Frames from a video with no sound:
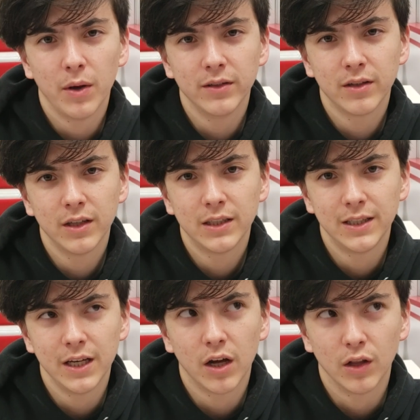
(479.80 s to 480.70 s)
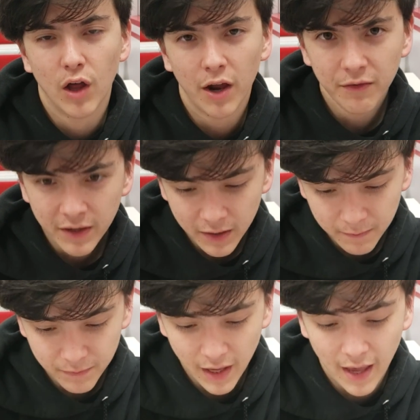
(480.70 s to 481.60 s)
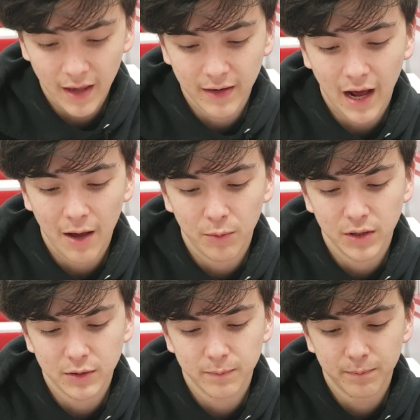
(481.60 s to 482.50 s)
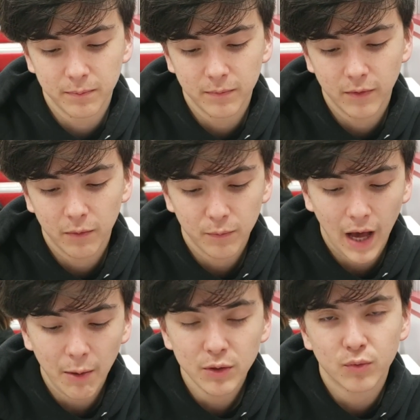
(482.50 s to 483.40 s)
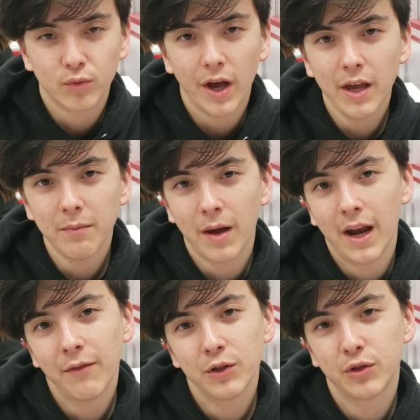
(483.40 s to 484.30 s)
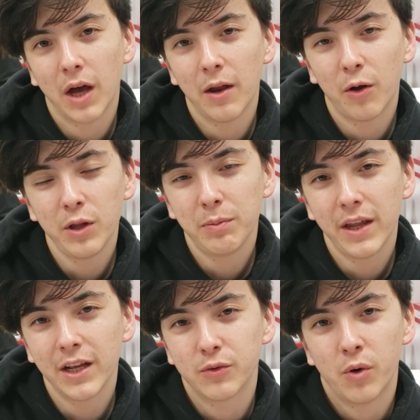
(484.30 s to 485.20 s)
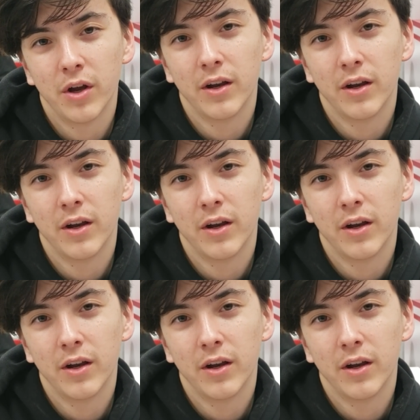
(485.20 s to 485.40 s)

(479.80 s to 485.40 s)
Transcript: into this seeing a lot of it, and I was right, but I only played against 1,